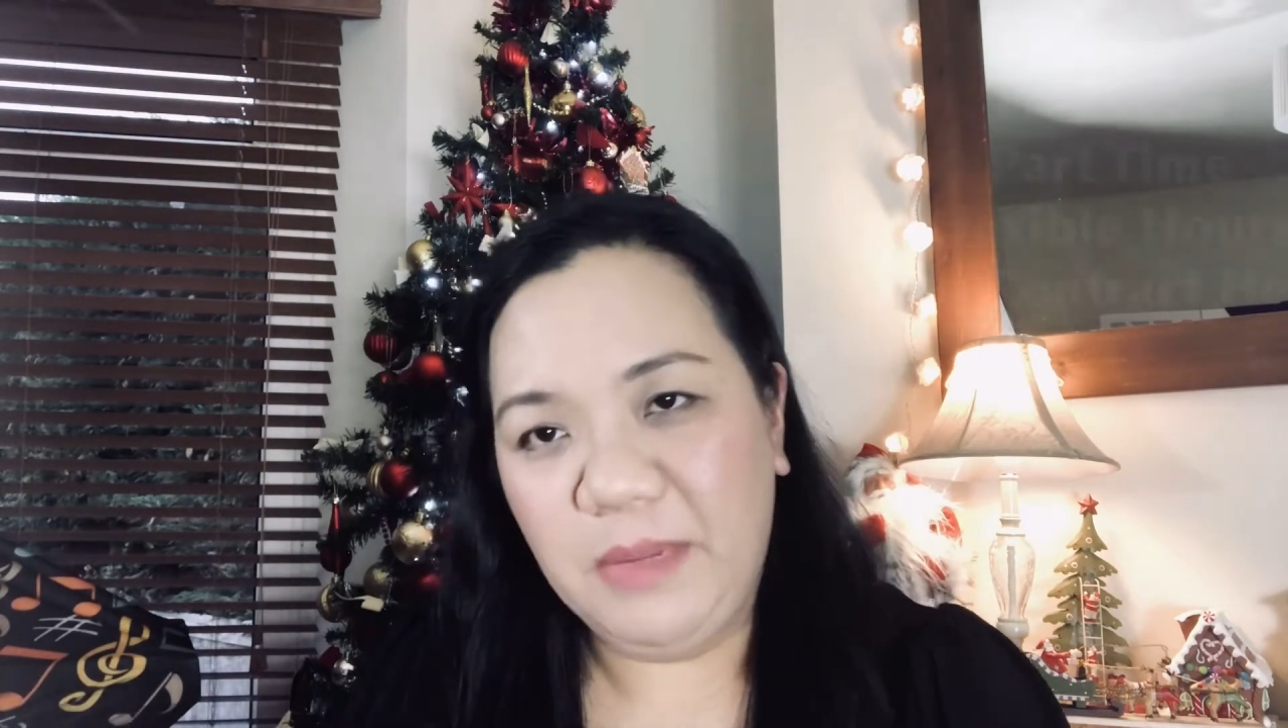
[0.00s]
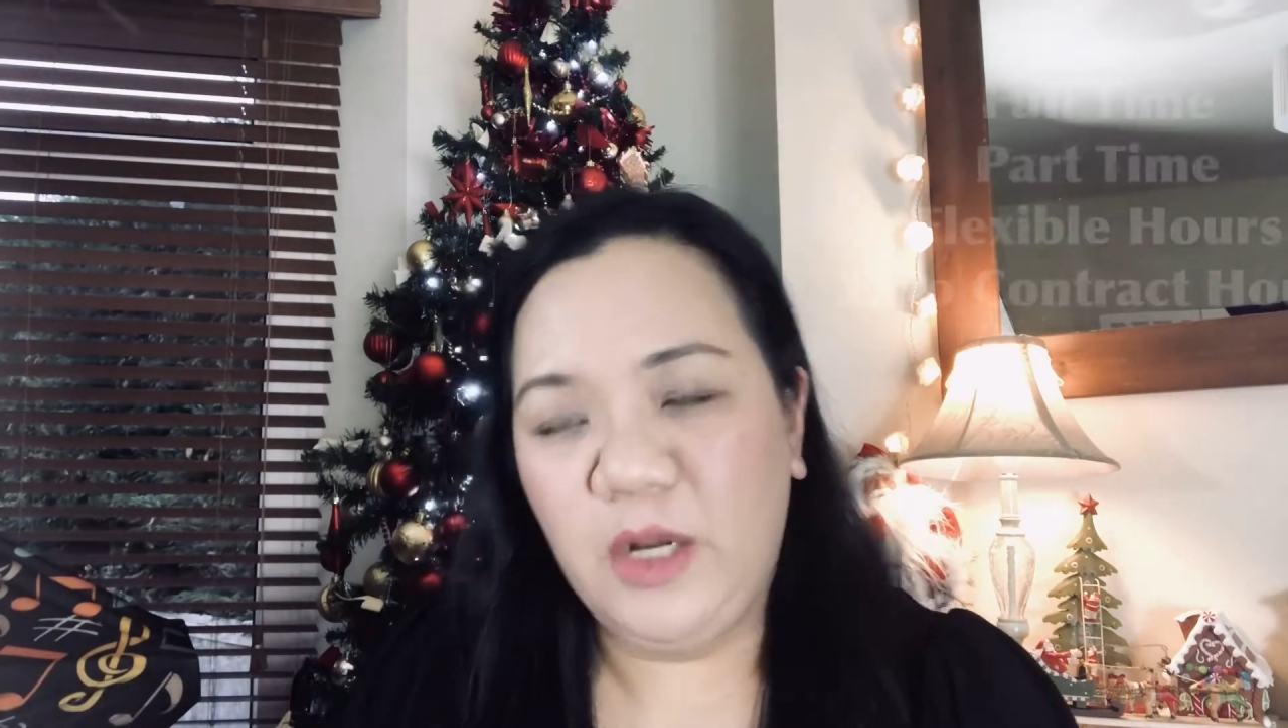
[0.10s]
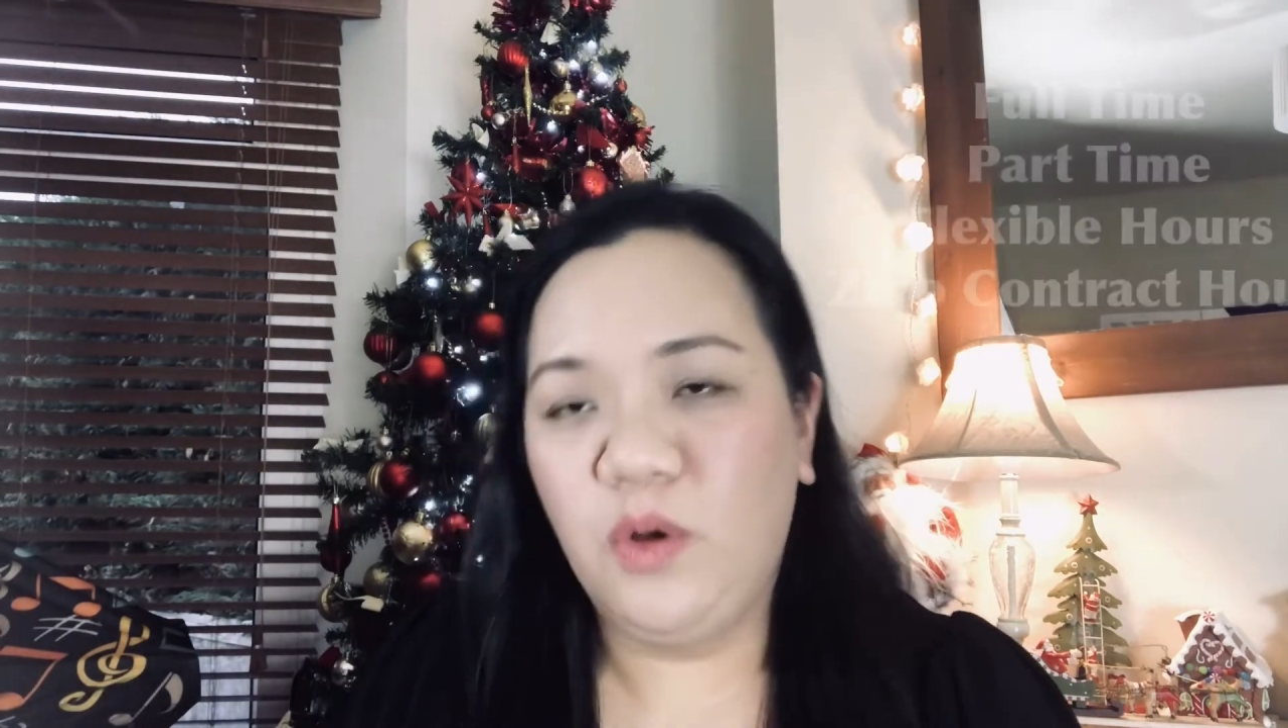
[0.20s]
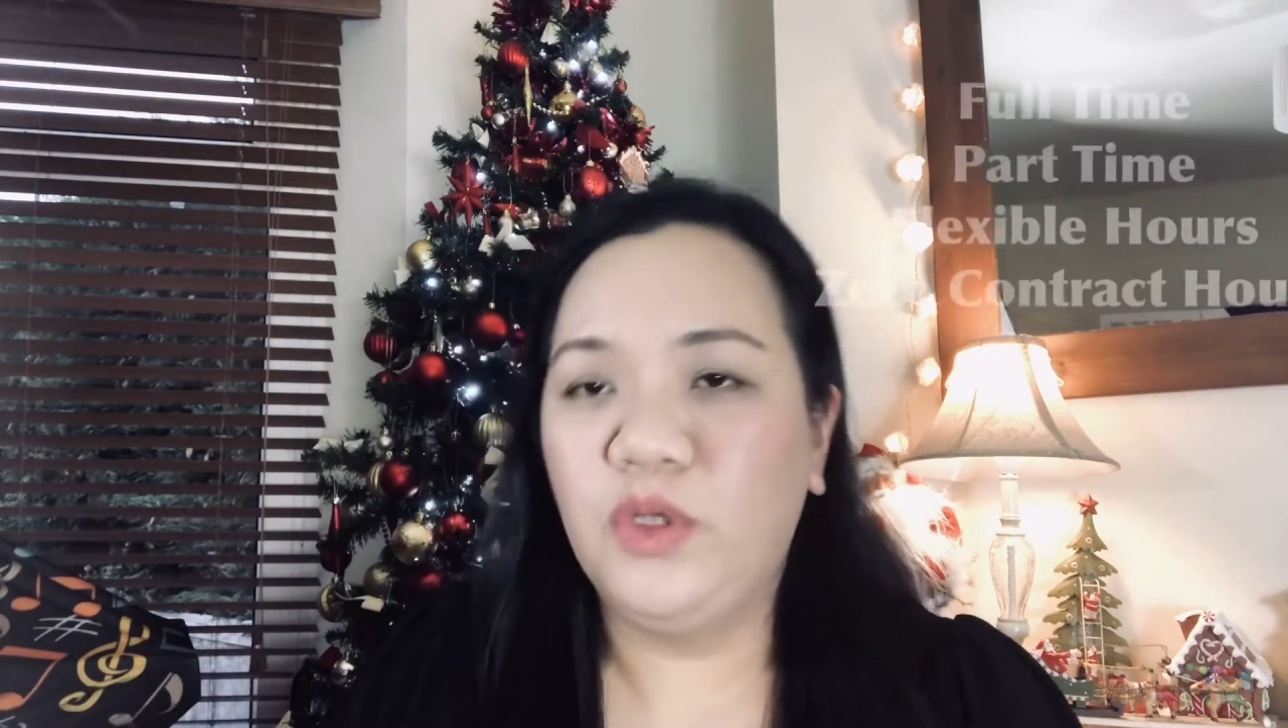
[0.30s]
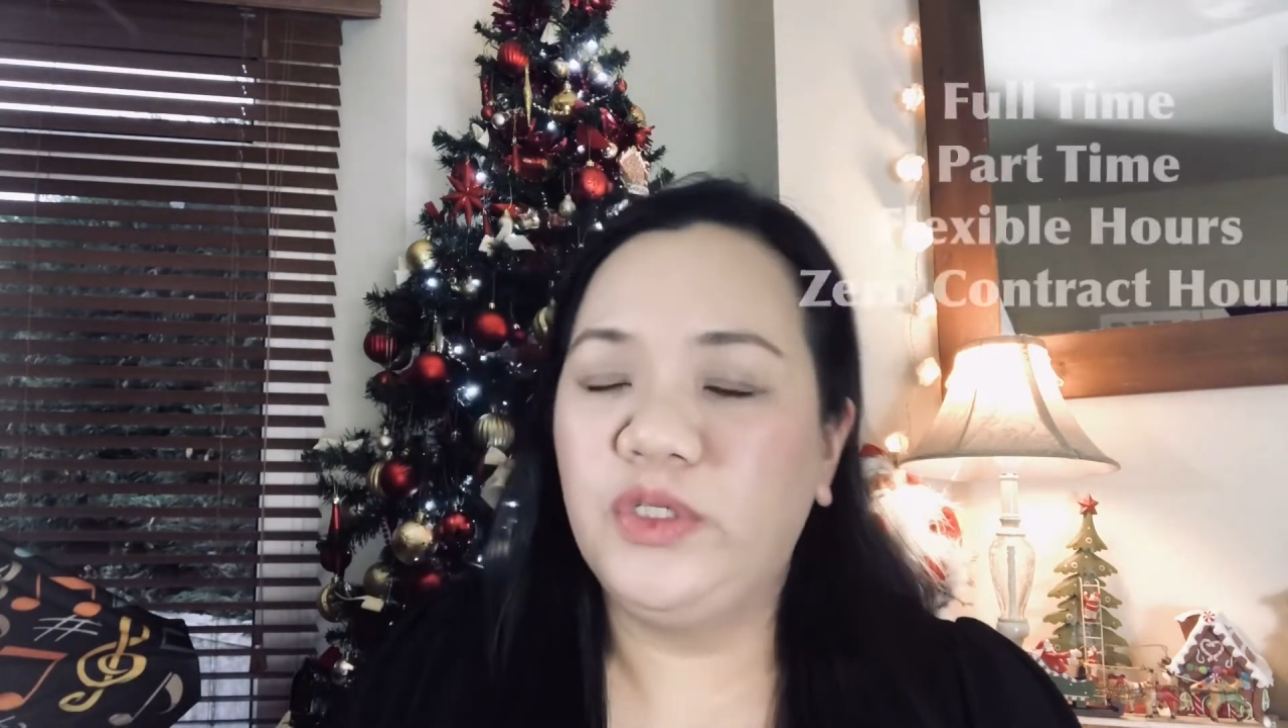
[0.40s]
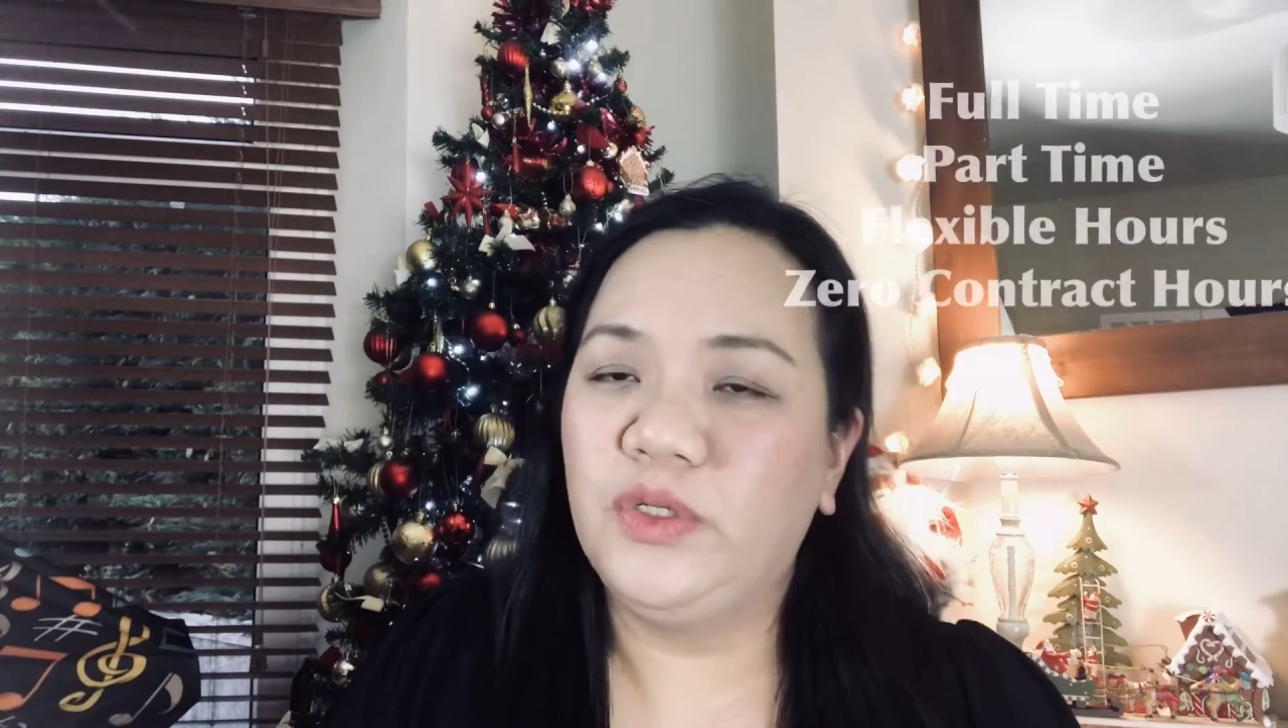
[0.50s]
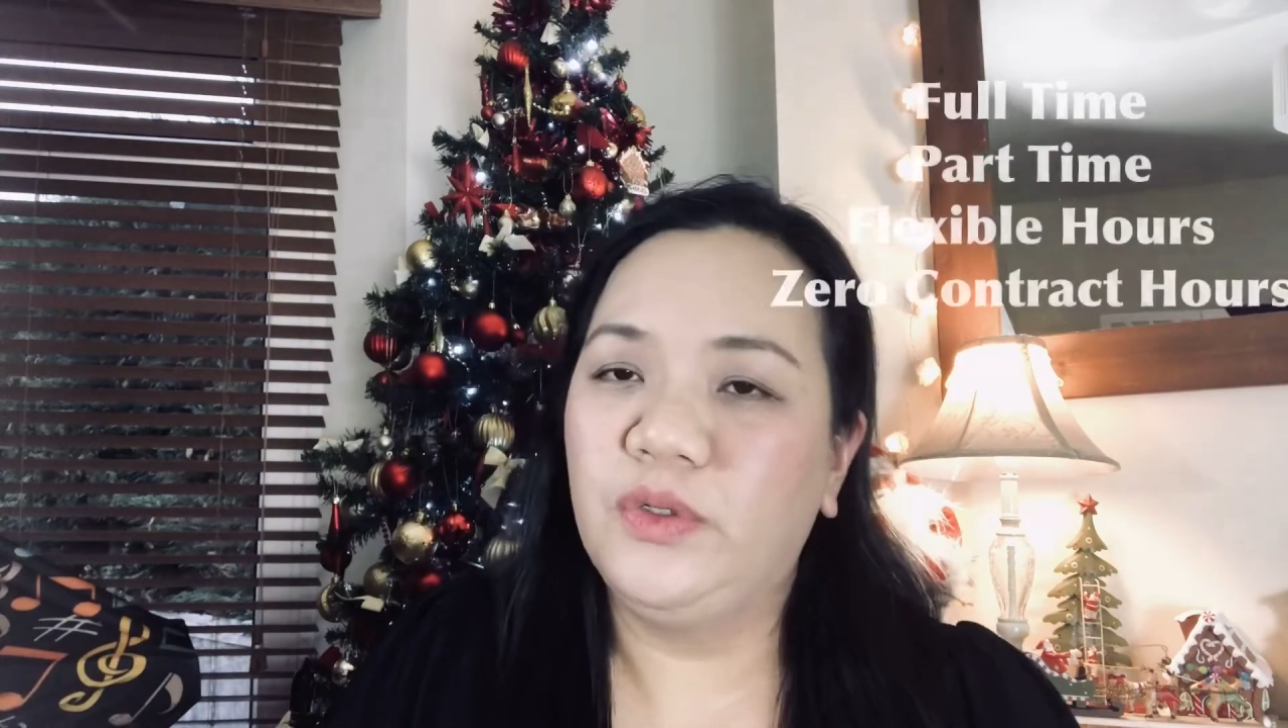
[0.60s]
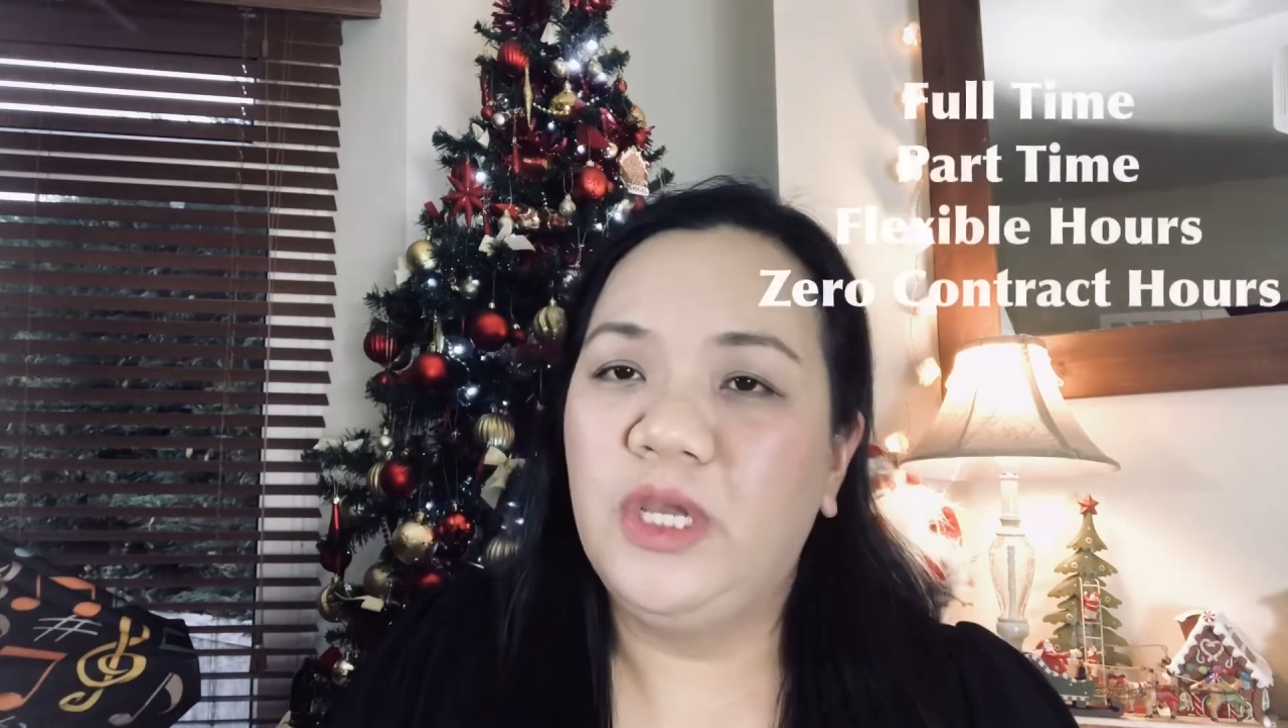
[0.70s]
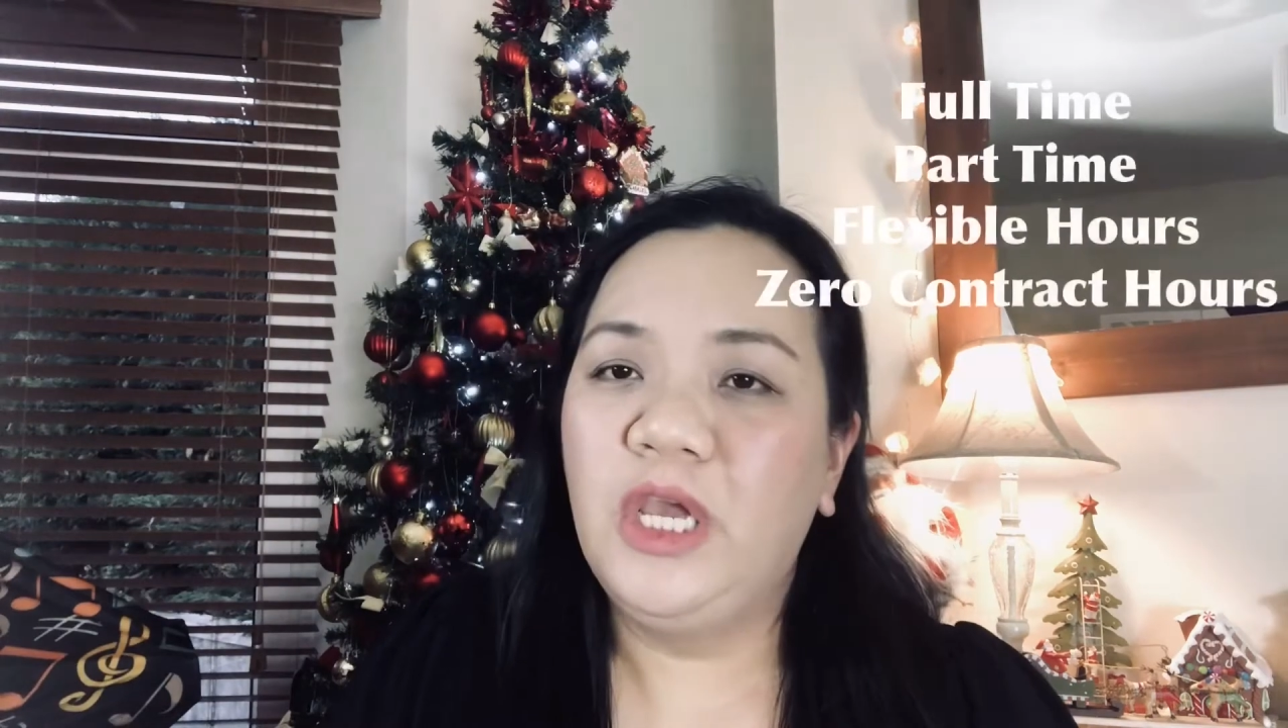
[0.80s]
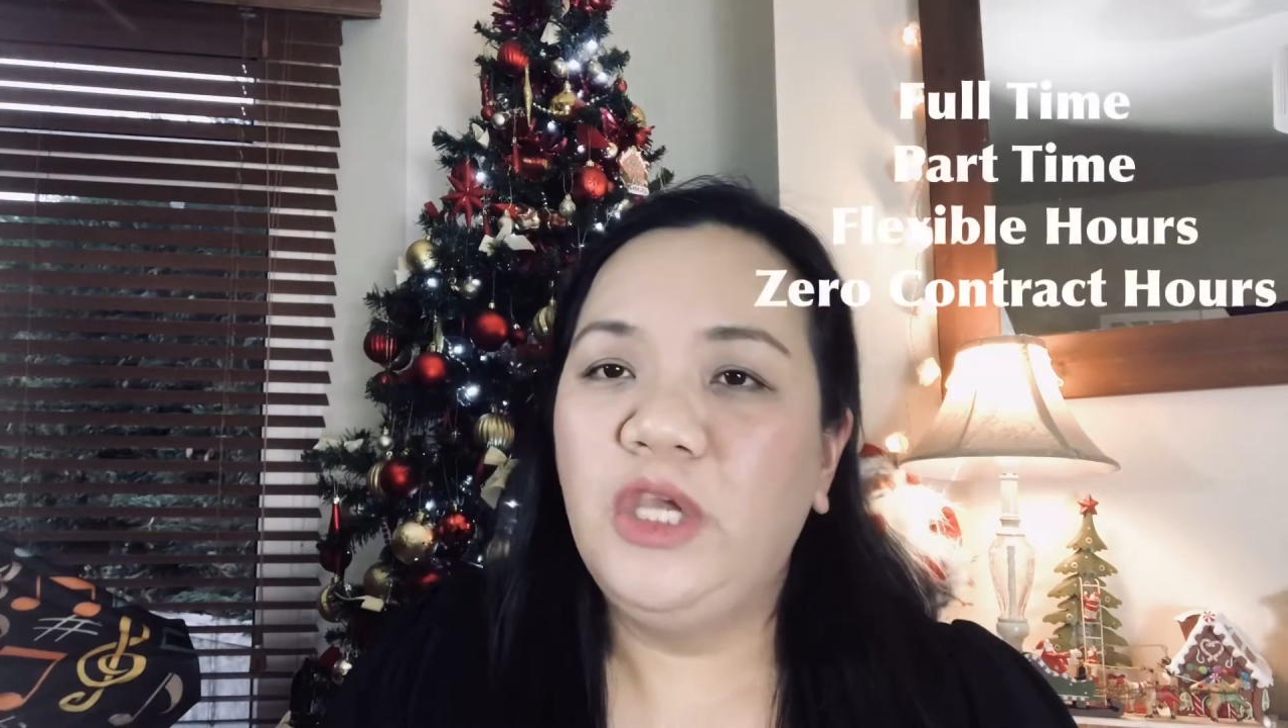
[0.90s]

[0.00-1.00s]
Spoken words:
and also